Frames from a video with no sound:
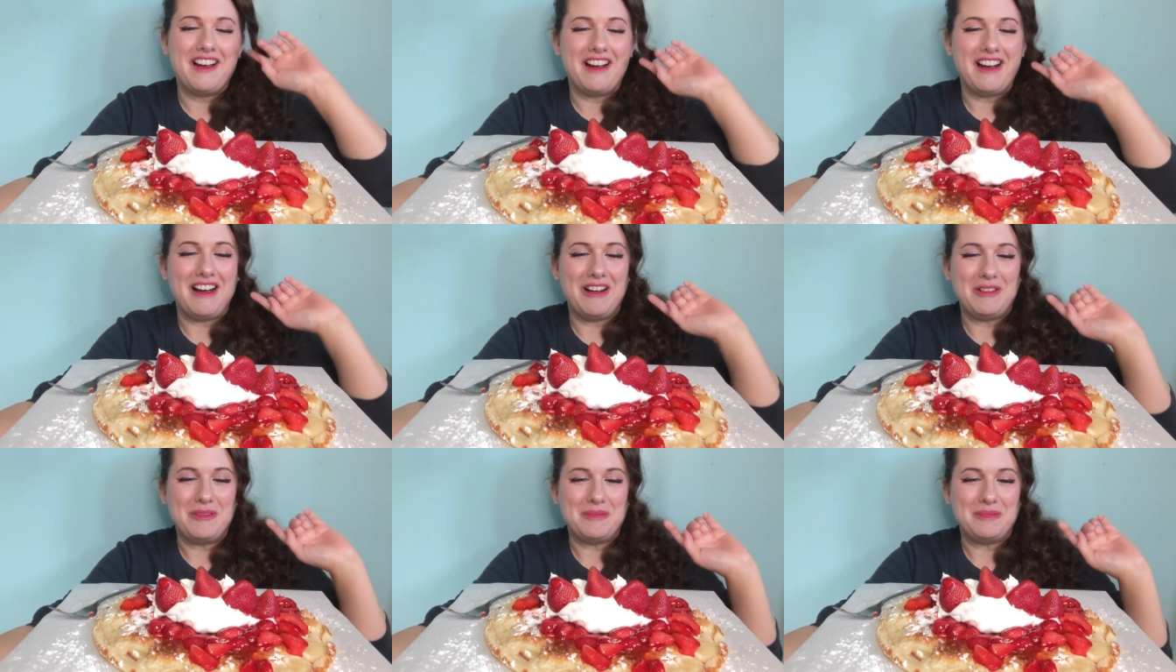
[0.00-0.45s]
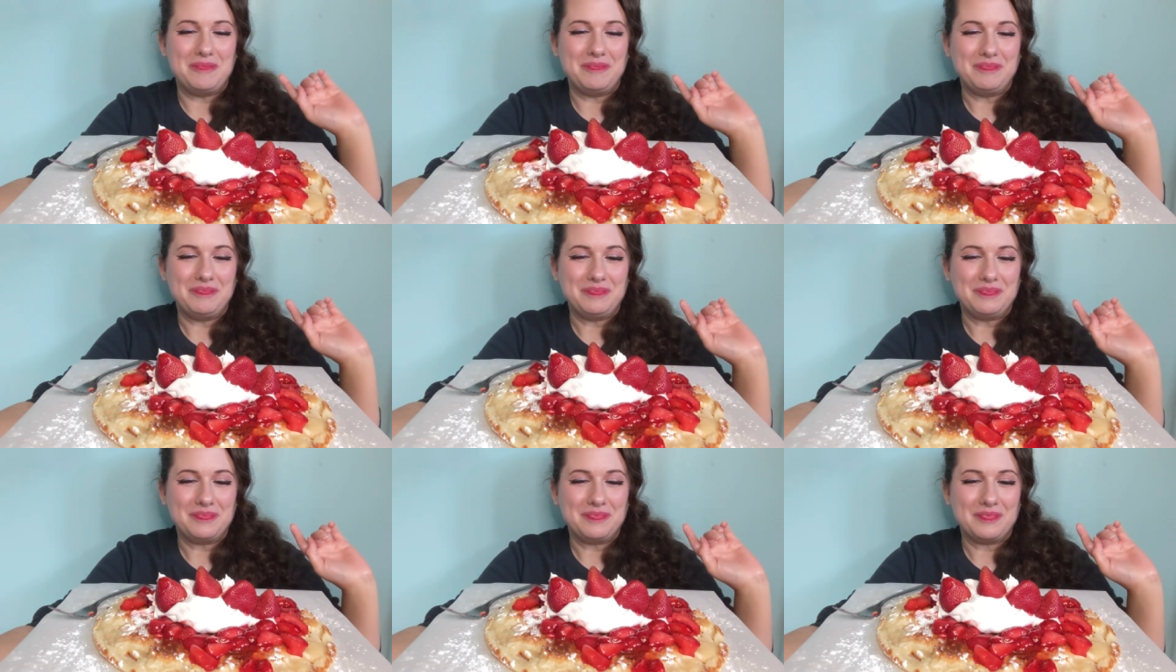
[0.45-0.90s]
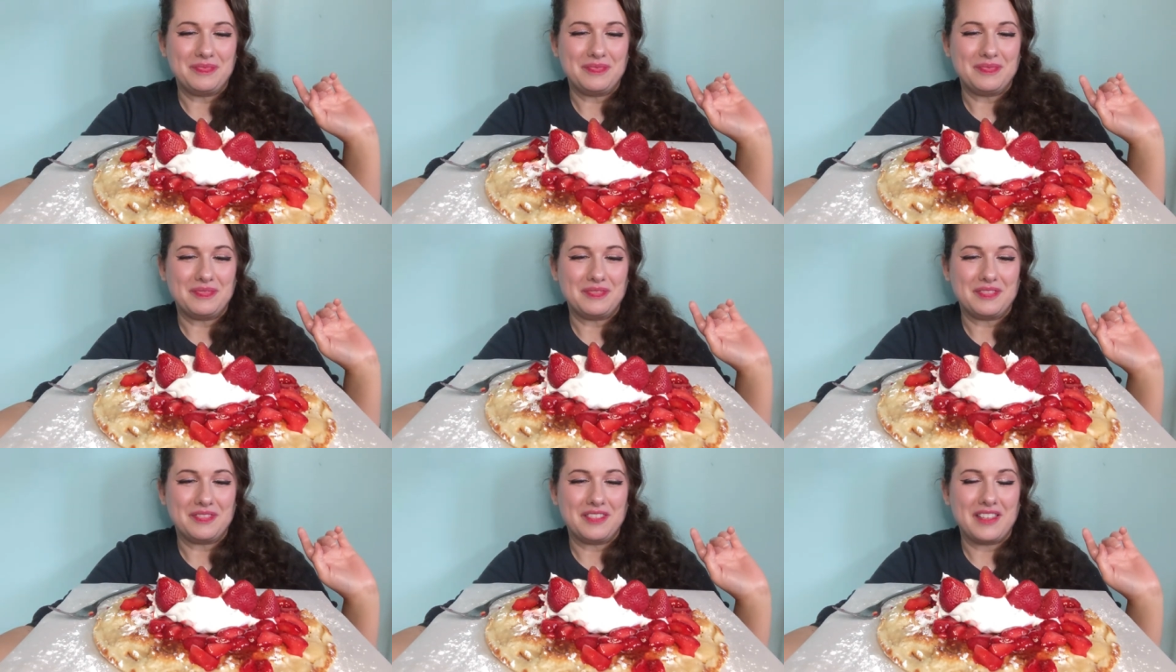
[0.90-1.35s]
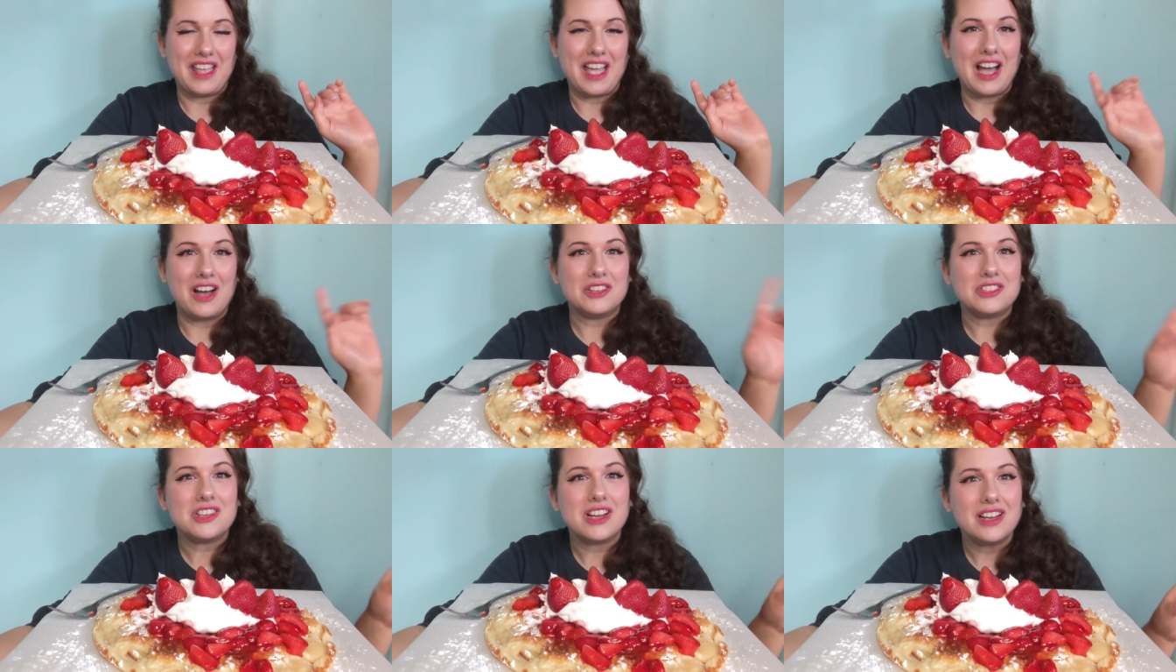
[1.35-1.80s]
Um,
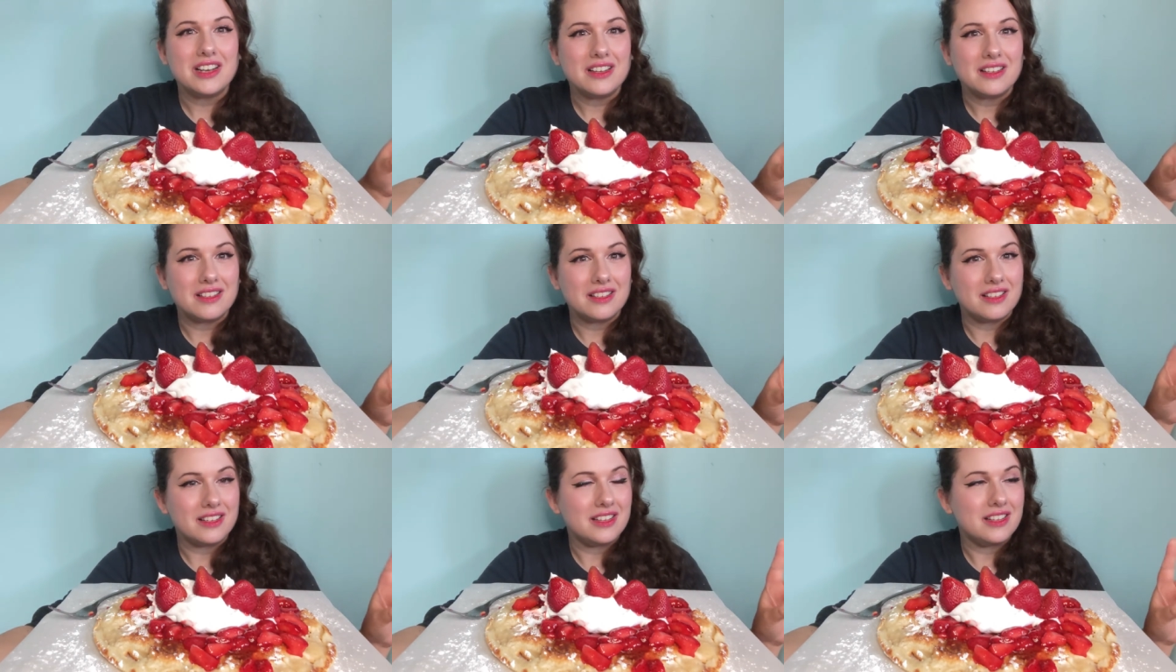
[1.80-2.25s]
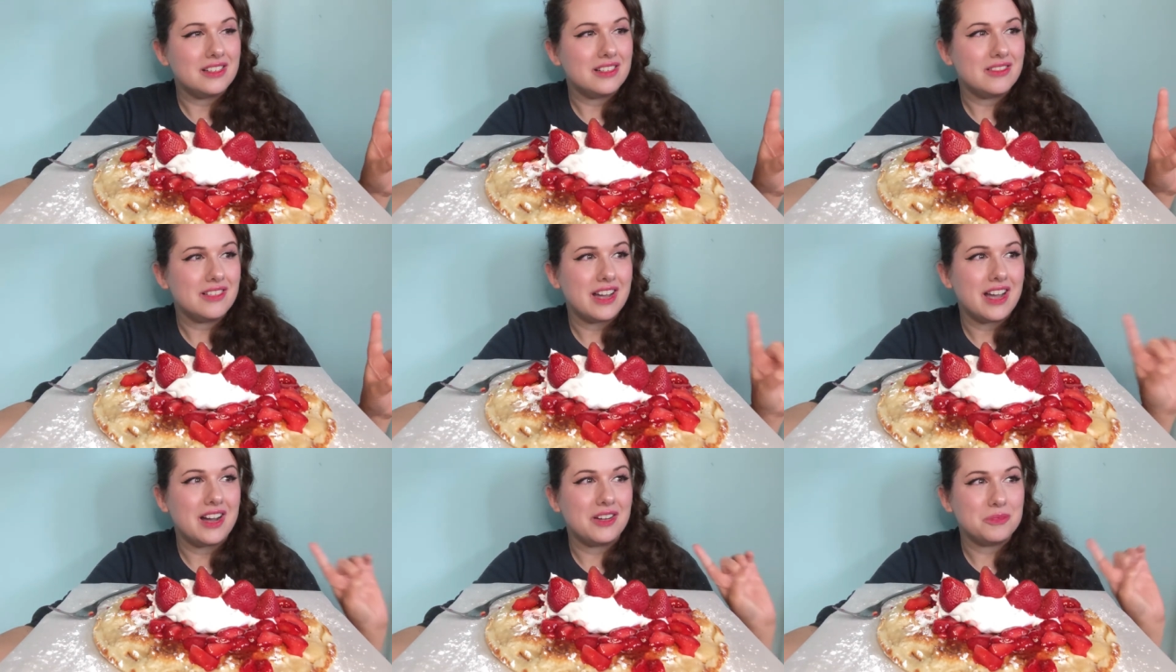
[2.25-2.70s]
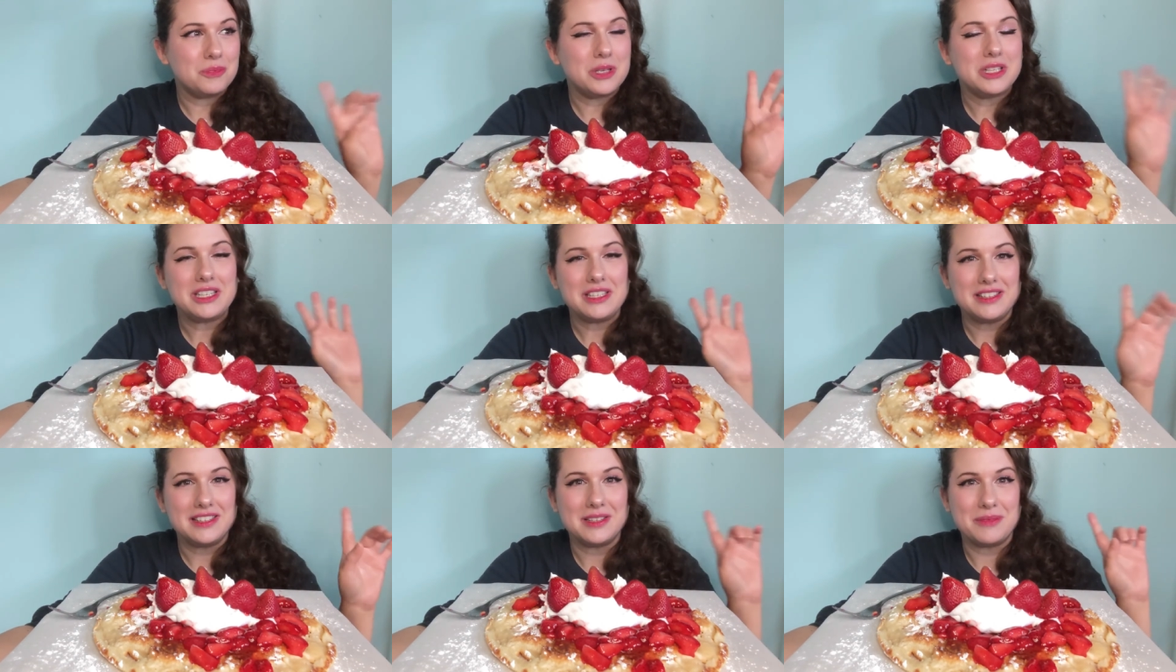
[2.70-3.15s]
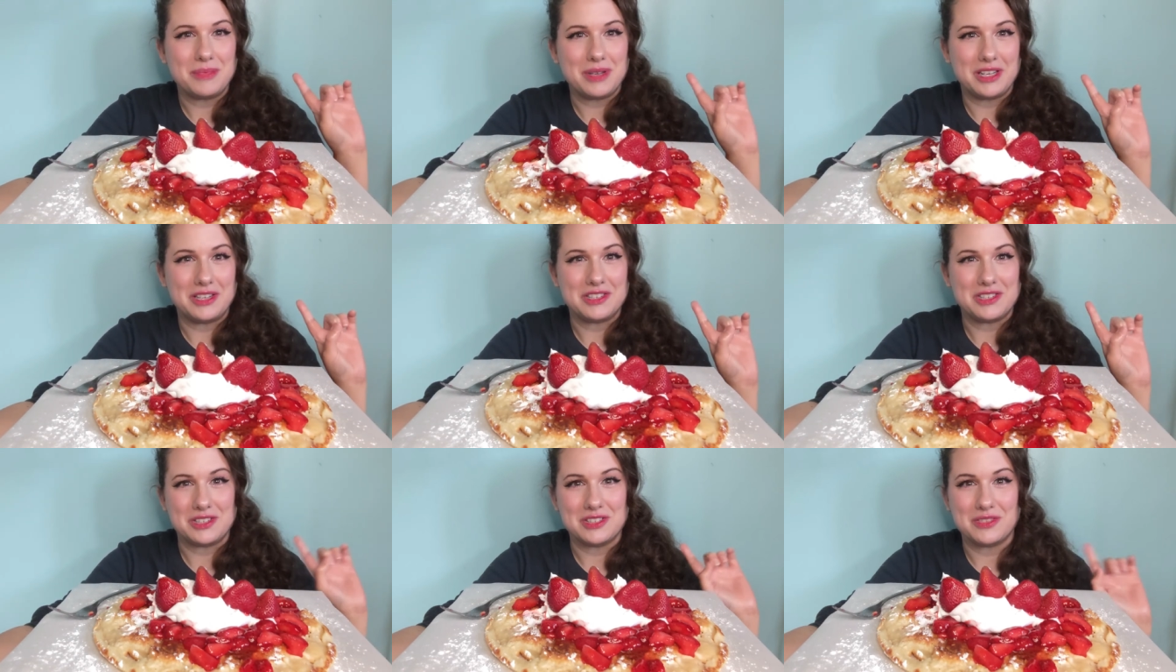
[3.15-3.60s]
I'll try to, you know what? I'll put in some
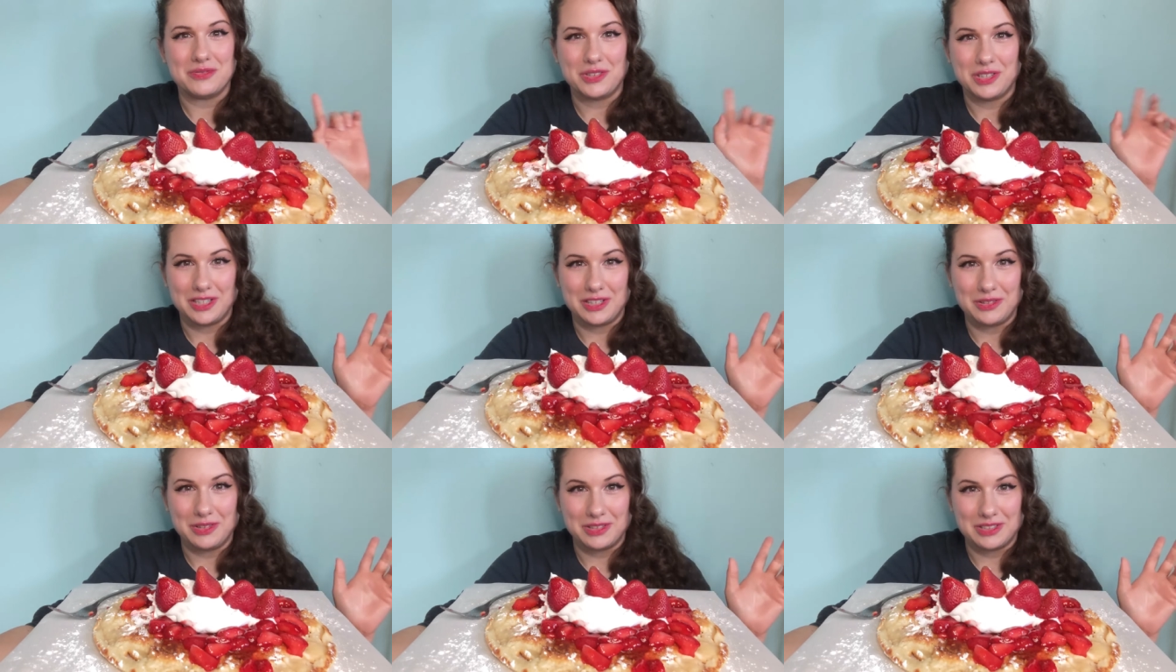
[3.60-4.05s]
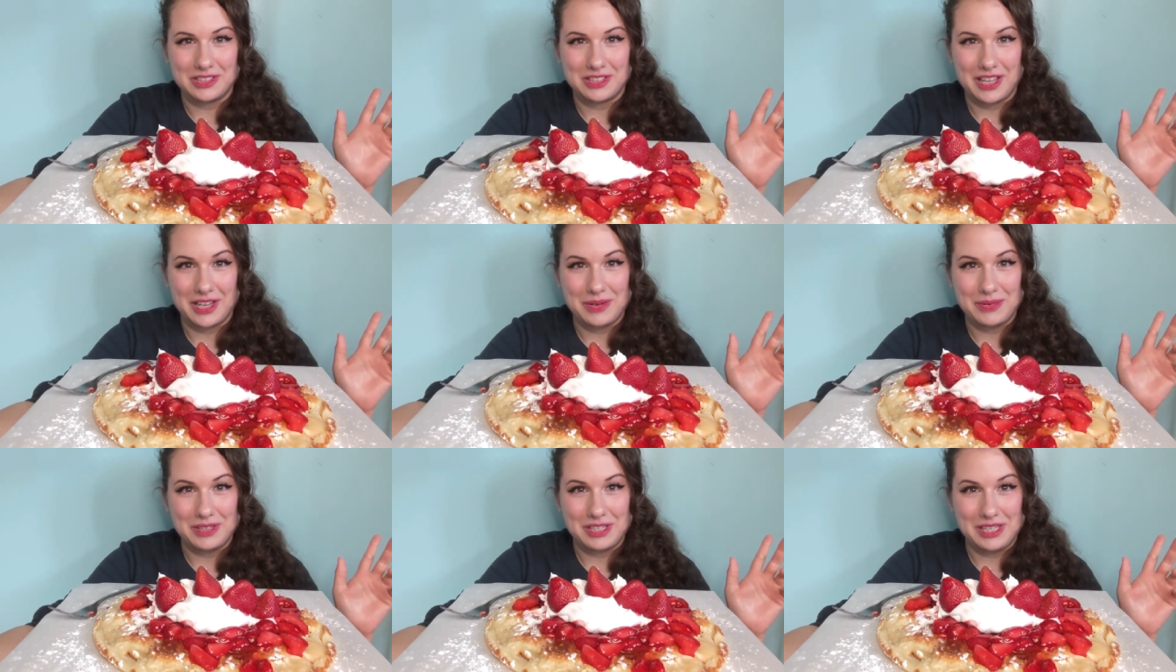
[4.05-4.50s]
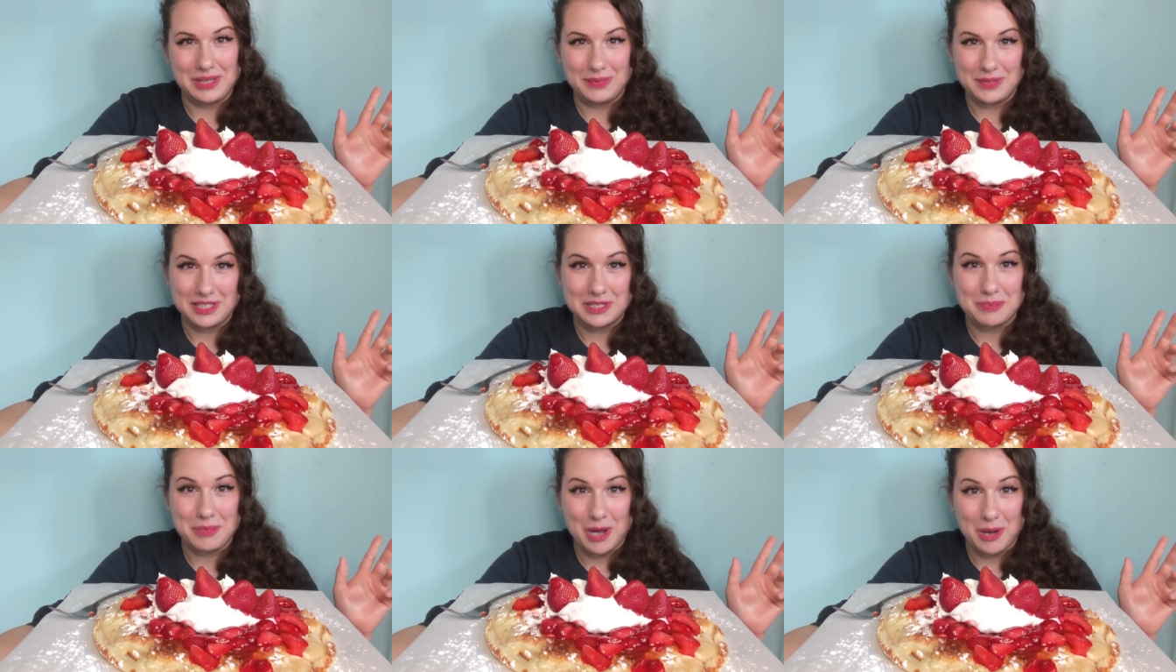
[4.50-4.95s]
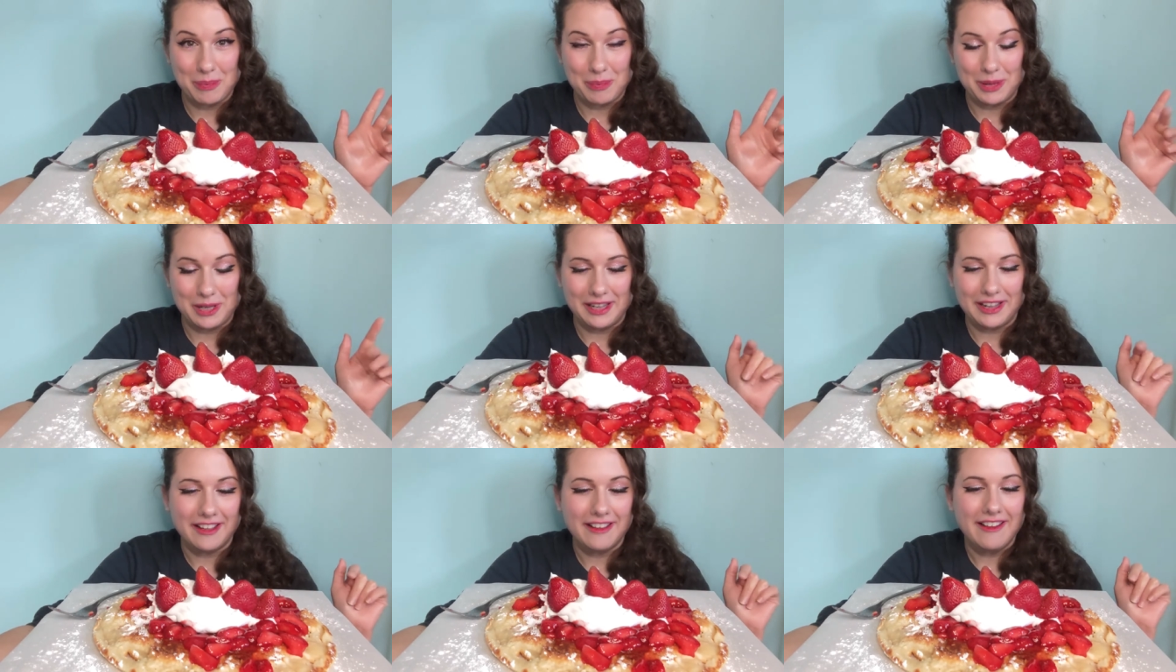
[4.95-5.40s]
pictures of what he looked like when he was a
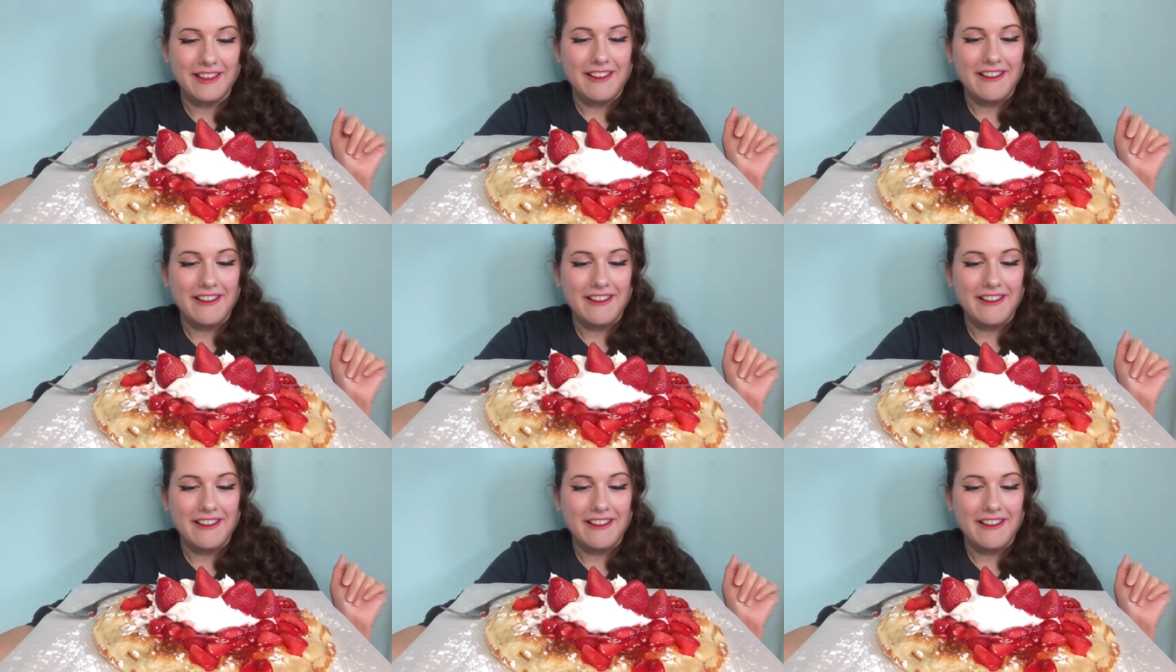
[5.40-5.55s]
puppy.